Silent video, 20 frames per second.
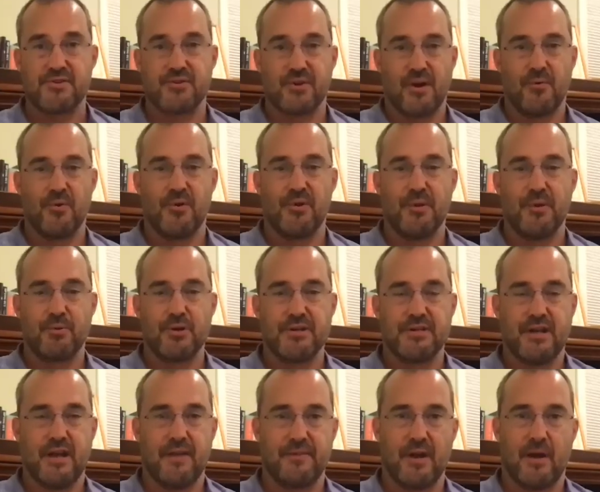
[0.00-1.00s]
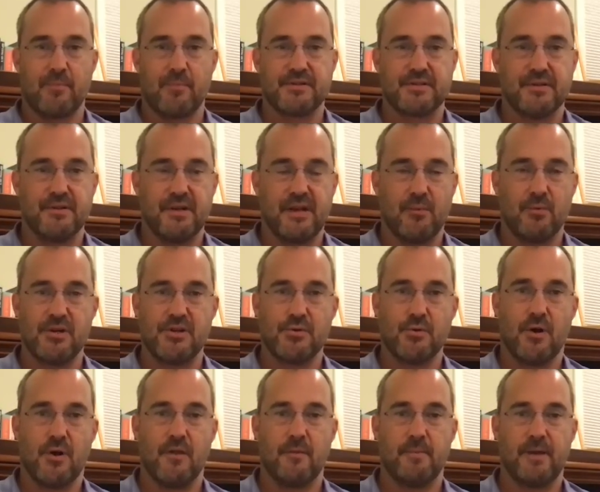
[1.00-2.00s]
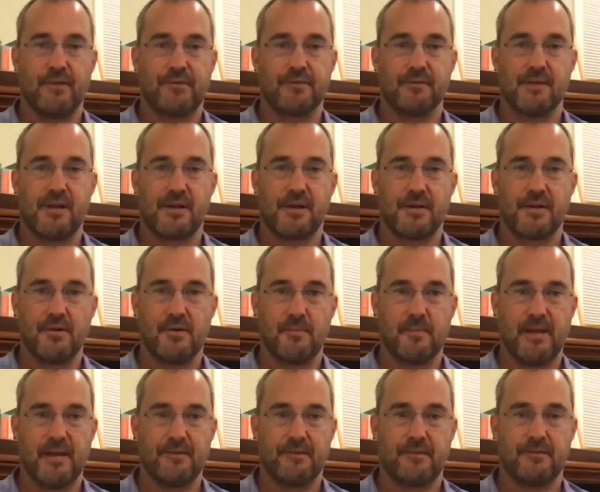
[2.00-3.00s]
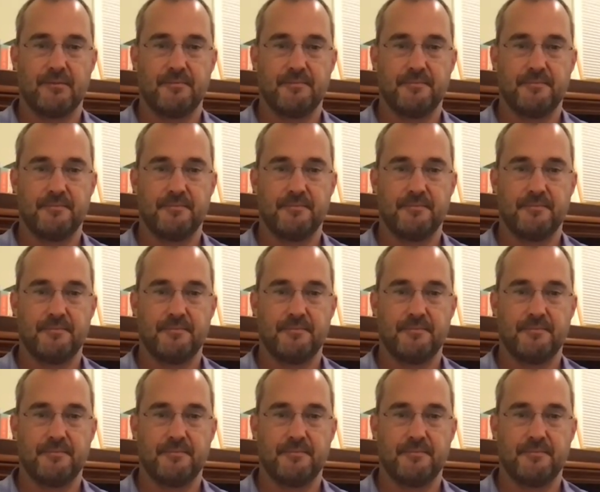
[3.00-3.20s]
I really appreciate the opportunity. I wish you all the best of luck in your debates.